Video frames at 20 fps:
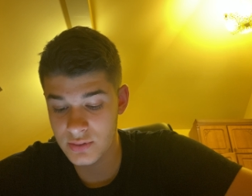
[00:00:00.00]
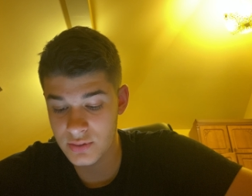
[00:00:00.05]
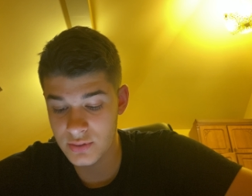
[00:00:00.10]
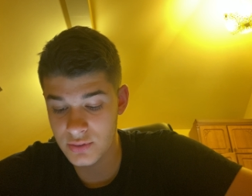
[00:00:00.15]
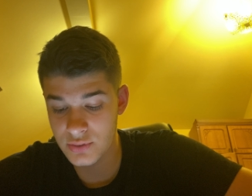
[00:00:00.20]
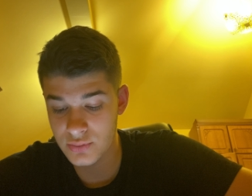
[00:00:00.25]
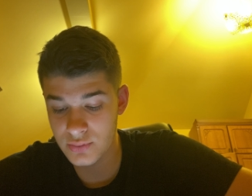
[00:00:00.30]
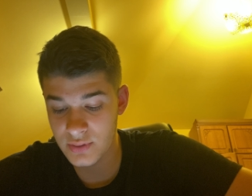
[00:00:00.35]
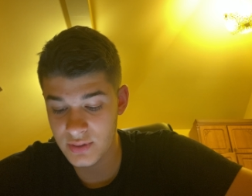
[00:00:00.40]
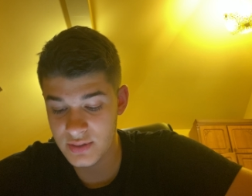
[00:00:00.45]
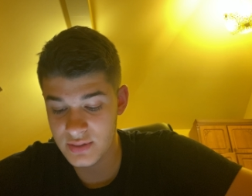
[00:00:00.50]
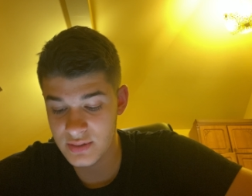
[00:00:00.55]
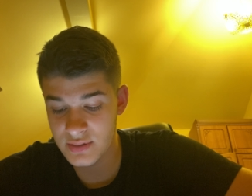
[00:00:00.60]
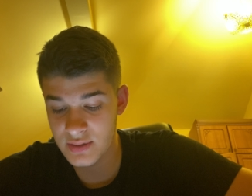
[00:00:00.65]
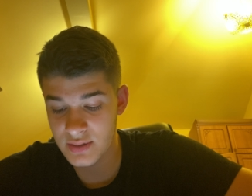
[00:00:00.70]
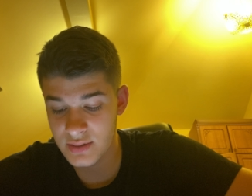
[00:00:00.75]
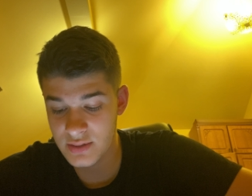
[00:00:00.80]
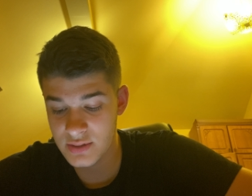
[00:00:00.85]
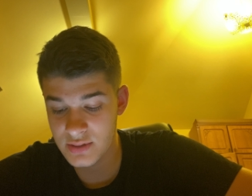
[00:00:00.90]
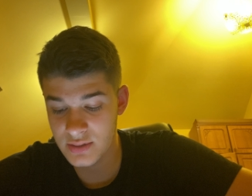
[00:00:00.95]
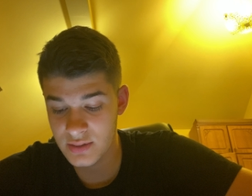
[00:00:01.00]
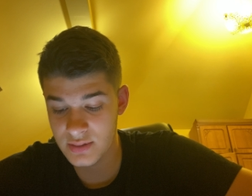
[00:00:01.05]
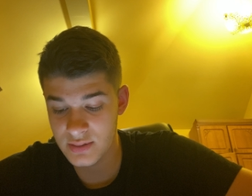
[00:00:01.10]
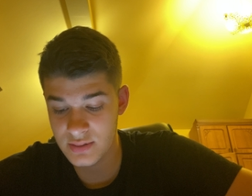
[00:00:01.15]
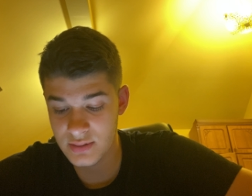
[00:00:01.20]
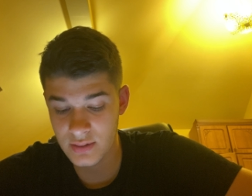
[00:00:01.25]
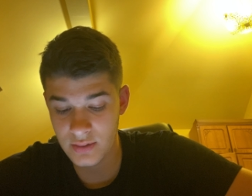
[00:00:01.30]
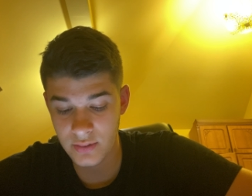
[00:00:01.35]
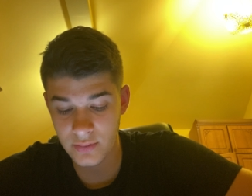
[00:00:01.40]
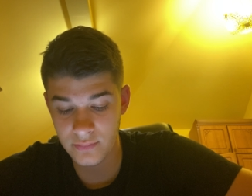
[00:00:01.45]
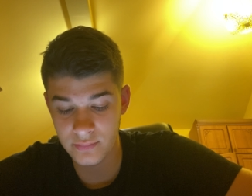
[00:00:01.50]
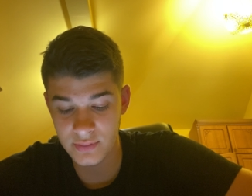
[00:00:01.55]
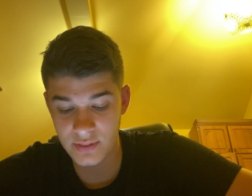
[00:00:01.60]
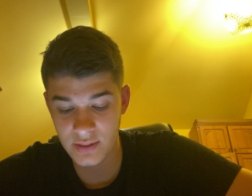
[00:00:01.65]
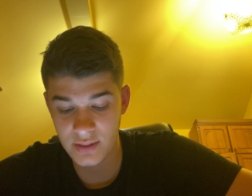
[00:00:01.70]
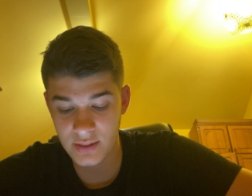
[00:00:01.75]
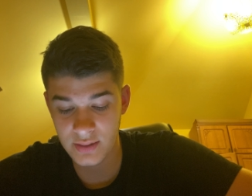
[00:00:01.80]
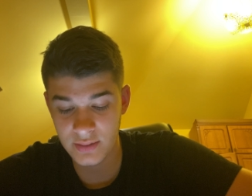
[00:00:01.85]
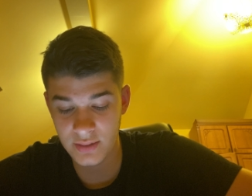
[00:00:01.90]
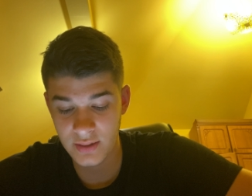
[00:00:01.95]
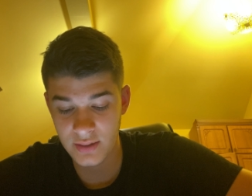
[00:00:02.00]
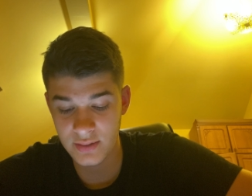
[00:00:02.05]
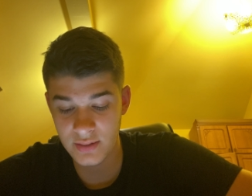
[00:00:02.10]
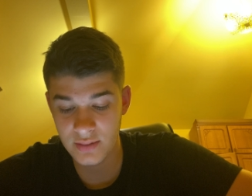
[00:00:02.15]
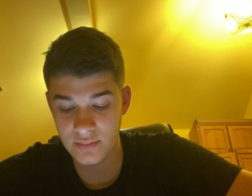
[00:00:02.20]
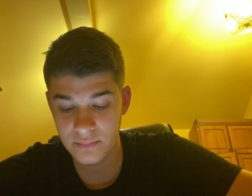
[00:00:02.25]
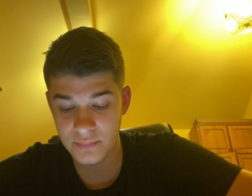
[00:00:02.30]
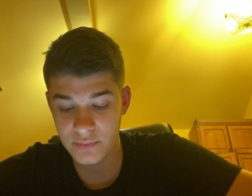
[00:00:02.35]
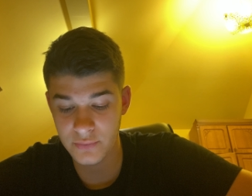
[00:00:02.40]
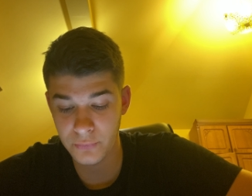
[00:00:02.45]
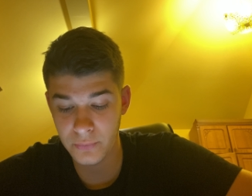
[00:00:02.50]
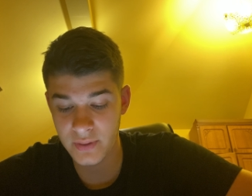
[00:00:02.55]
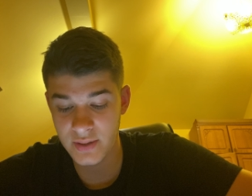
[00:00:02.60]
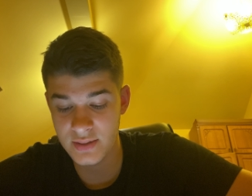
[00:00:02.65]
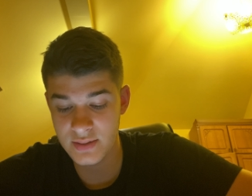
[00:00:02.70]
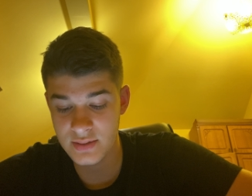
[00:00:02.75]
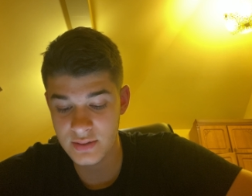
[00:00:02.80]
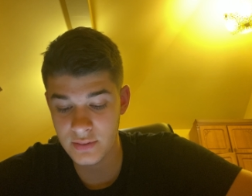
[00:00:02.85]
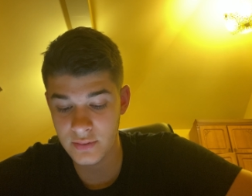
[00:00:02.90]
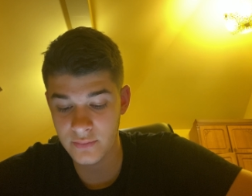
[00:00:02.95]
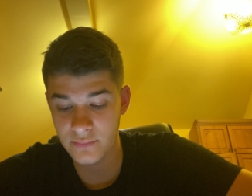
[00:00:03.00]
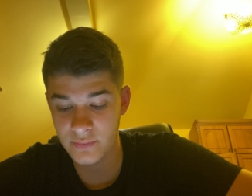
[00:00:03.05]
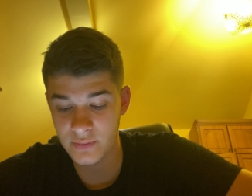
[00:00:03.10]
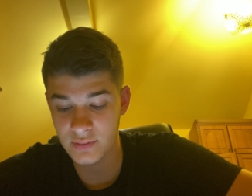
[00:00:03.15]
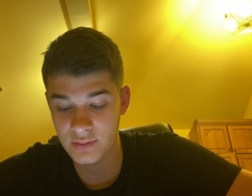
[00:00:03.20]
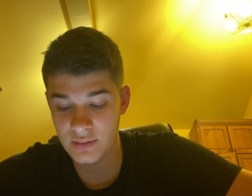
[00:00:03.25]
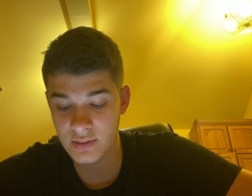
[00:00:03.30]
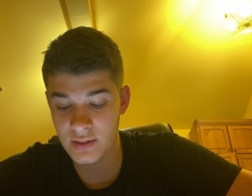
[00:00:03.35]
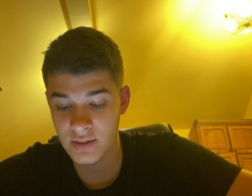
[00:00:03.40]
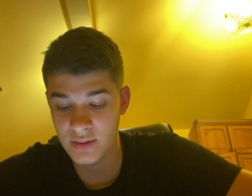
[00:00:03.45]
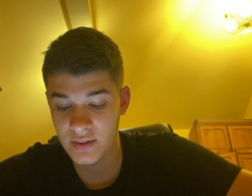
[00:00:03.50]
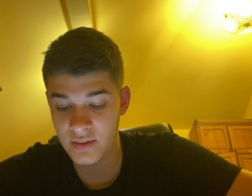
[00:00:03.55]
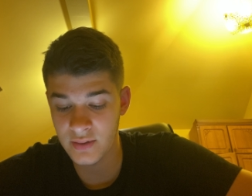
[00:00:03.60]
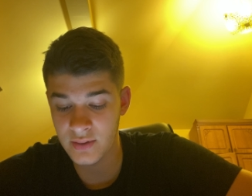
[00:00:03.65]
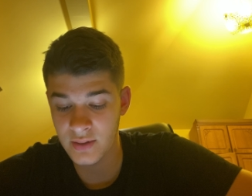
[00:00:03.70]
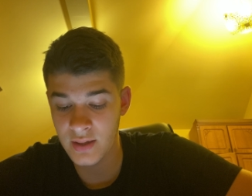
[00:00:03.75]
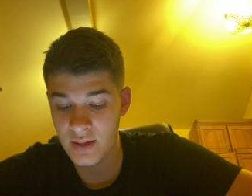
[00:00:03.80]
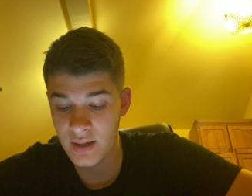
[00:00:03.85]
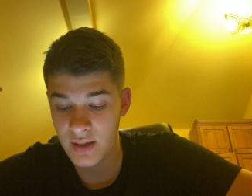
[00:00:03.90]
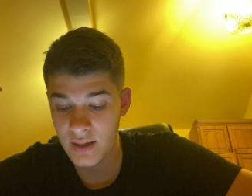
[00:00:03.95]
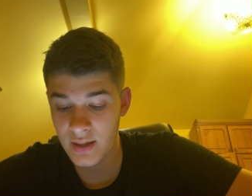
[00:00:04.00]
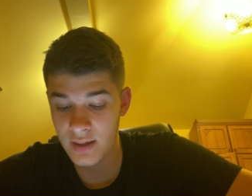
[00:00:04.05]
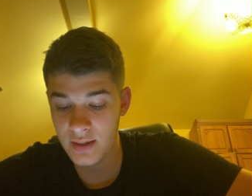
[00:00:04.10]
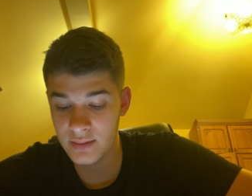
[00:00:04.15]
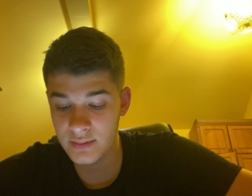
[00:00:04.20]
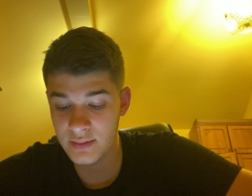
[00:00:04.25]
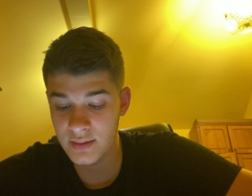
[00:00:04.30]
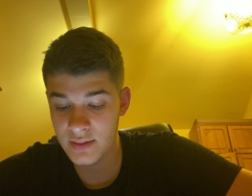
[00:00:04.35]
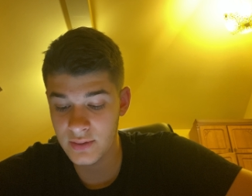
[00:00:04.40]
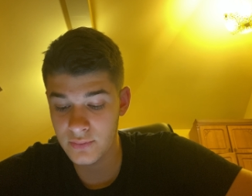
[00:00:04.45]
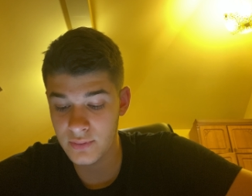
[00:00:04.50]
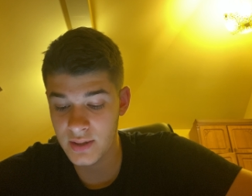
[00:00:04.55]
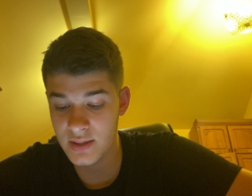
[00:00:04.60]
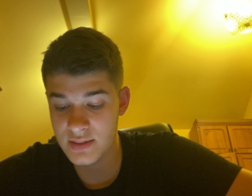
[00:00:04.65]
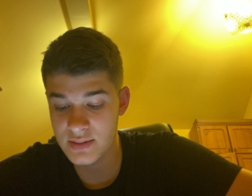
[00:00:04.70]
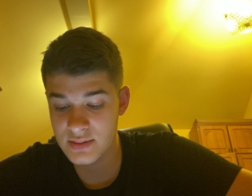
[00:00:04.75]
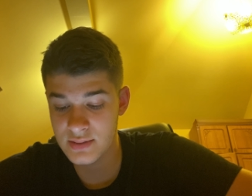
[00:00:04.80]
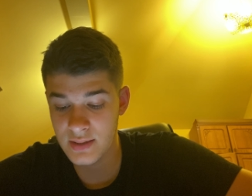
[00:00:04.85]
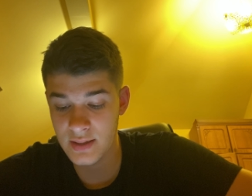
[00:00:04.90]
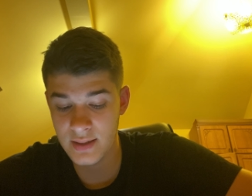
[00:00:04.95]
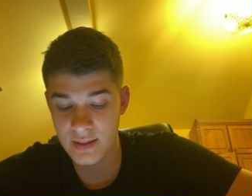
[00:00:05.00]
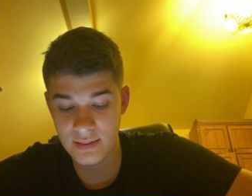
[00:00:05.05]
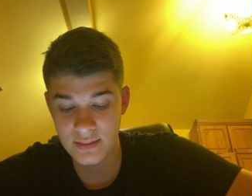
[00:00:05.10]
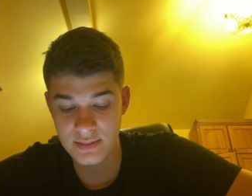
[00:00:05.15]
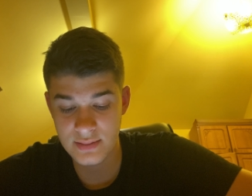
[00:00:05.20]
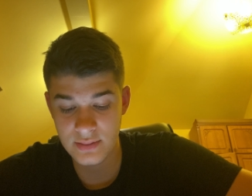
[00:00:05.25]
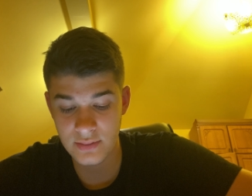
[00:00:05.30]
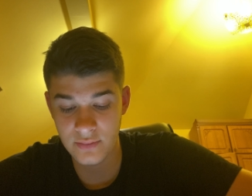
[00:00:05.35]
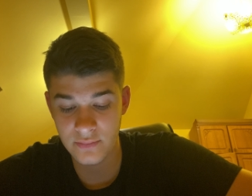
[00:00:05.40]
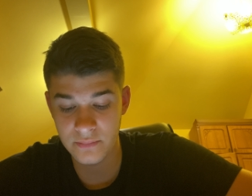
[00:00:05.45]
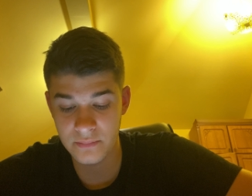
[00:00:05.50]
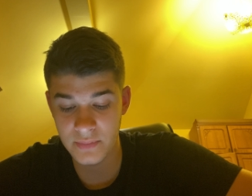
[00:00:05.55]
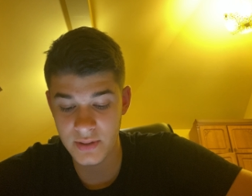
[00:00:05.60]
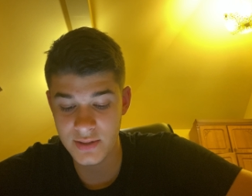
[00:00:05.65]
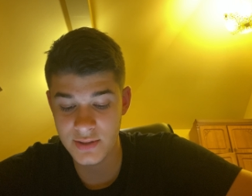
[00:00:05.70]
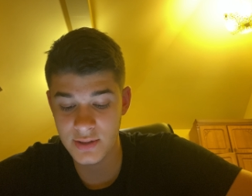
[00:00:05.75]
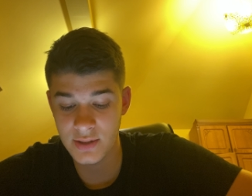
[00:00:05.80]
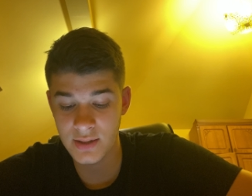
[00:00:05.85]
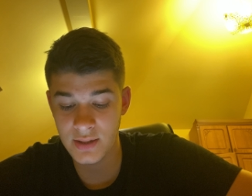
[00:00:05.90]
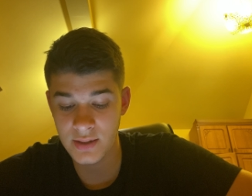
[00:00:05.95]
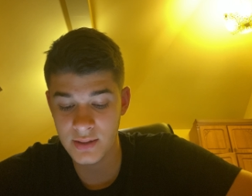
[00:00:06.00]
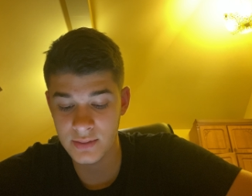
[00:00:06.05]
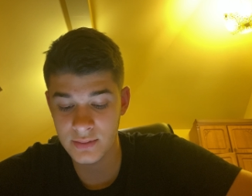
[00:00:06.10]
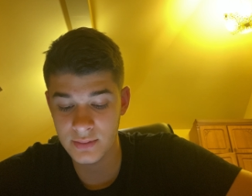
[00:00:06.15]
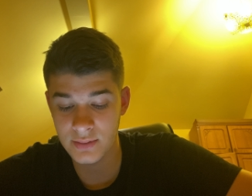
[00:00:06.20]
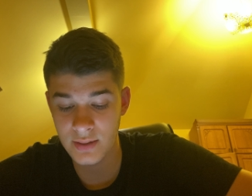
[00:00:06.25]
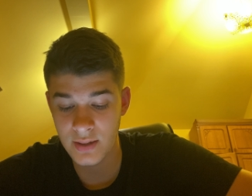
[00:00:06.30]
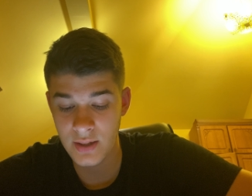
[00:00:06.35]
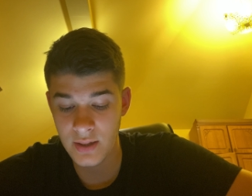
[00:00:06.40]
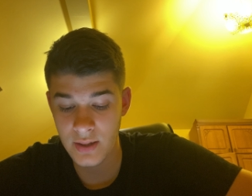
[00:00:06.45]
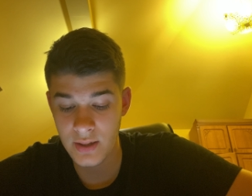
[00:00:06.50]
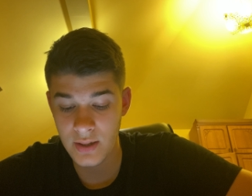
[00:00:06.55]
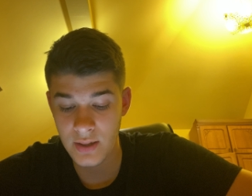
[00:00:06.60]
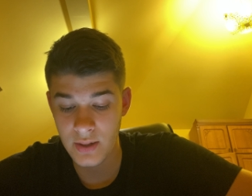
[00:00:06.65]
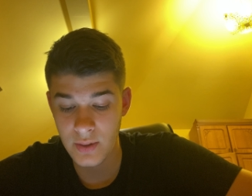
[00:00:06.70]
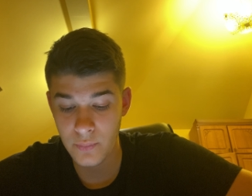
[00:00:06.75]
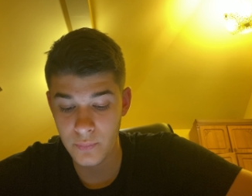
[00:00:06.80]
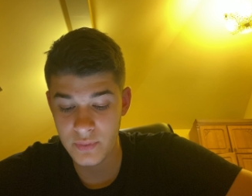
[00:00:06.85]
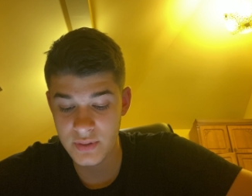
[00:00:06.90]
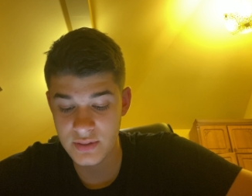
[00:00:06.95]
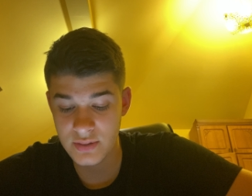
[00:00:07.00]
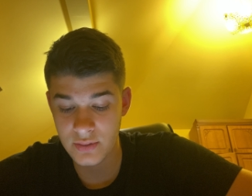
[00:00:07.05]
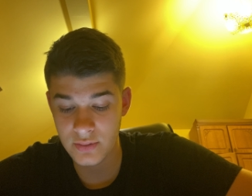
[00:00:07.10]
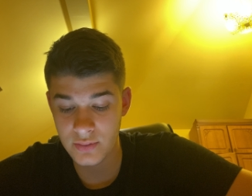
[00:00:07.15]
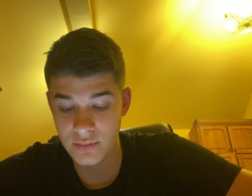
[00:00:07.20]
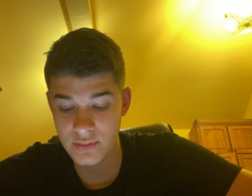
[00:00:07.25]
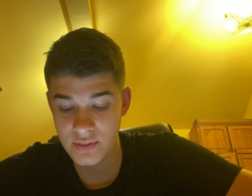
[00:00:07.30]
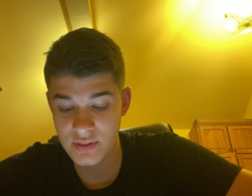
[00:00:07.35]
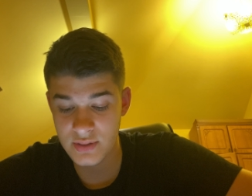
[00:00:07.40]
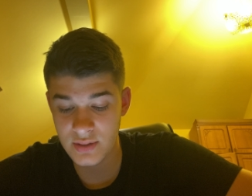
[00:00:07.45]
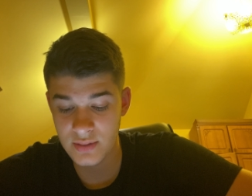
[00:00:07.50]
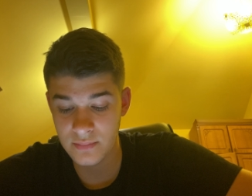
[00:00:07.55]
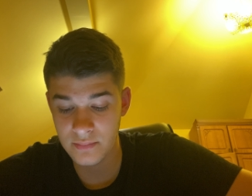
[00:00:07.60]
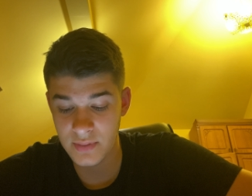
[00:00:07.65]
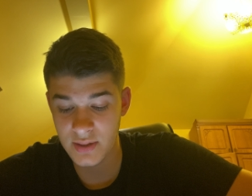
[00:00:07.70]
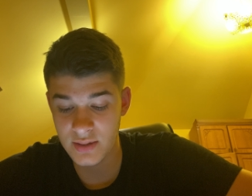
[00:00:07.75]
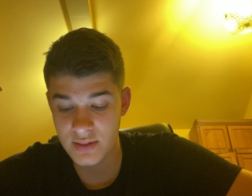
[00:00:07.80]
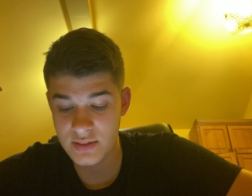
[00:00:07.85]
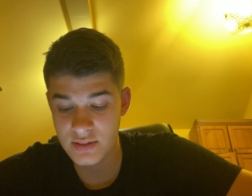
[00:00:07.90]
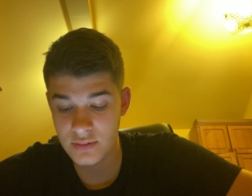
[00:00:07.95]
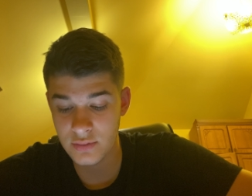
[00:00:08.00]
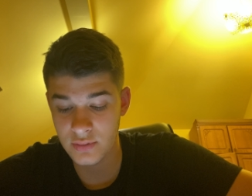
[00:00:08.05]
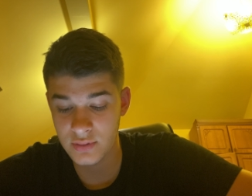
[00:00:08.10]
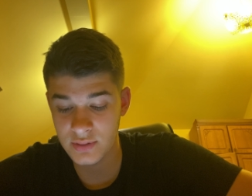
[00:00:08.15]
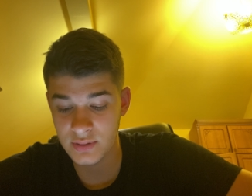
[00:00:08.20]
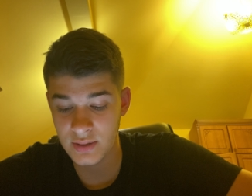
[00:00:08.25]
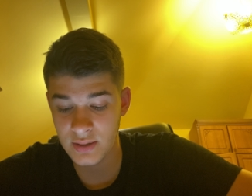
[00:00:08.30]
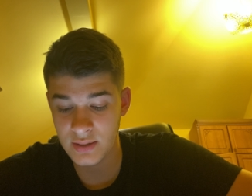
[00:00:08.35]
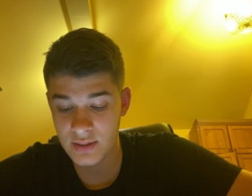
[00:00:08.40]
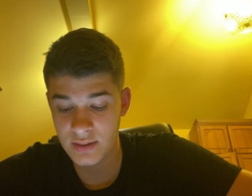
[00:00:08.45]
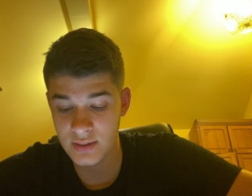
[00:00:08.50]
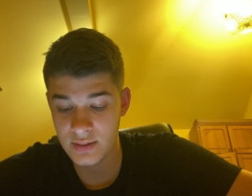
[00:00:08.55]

jurisdictions of the Canadian province of Ontario and the US states of Michigan, Wisconsin, Minnesota,